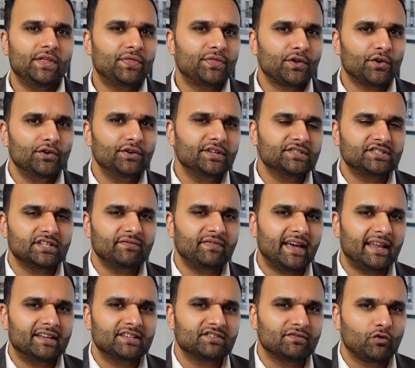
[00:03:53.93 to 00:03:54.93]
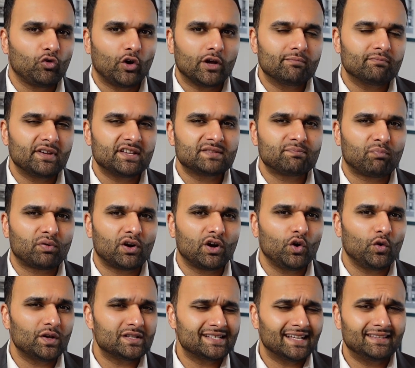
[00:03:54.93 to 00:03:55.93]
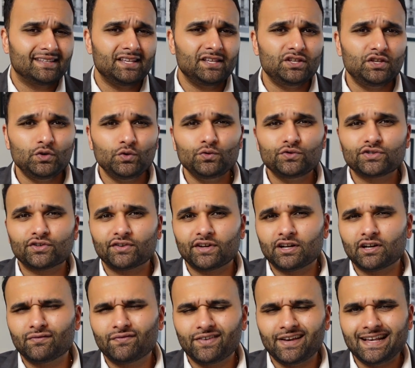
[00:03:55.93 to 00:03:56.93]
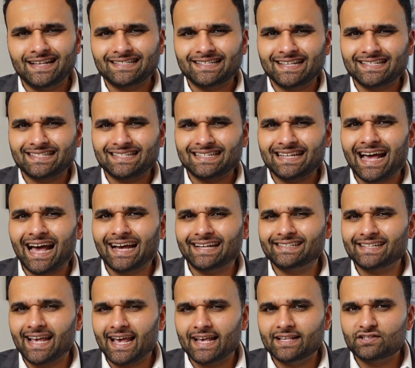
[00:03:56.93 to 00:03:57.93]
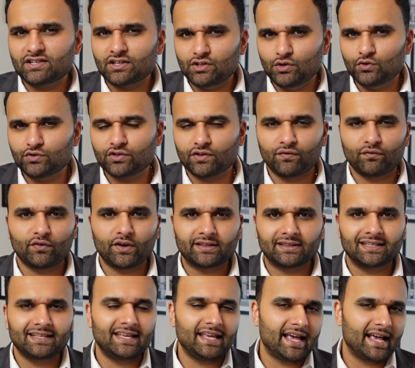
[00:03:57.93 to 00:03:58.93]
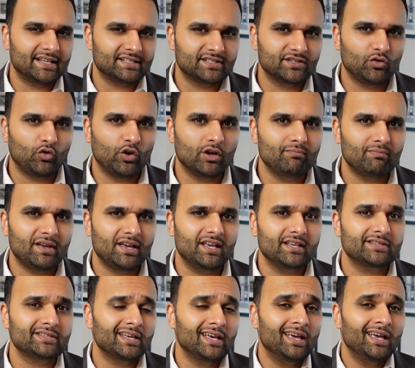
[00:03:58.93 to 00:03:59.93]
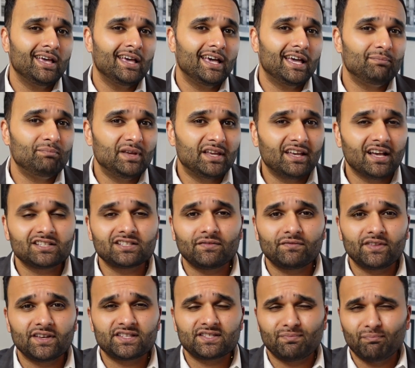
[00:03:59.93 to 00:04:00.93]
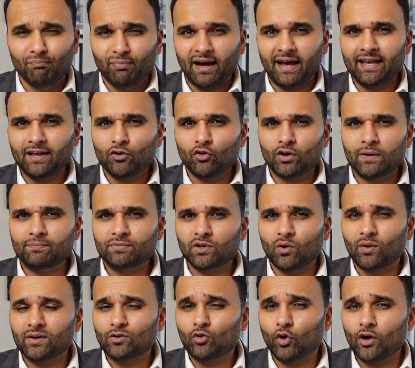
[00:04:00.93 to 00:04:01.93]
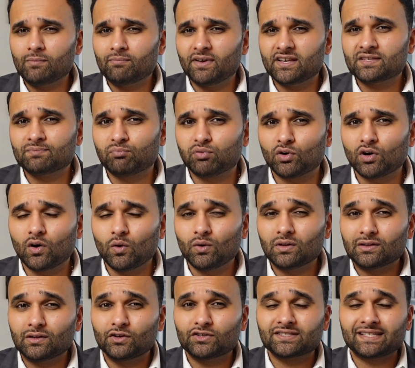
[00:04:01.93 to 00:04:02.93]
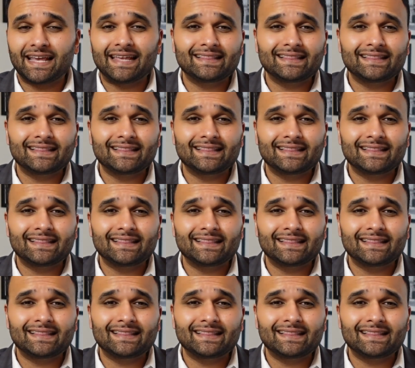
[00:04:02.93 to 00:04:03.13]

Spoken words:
third disadvantage of Coinbase Pro is that the user interface is not as user-friendly as Coinbase. And because of this, buying crypto on Coinbase Pro looks a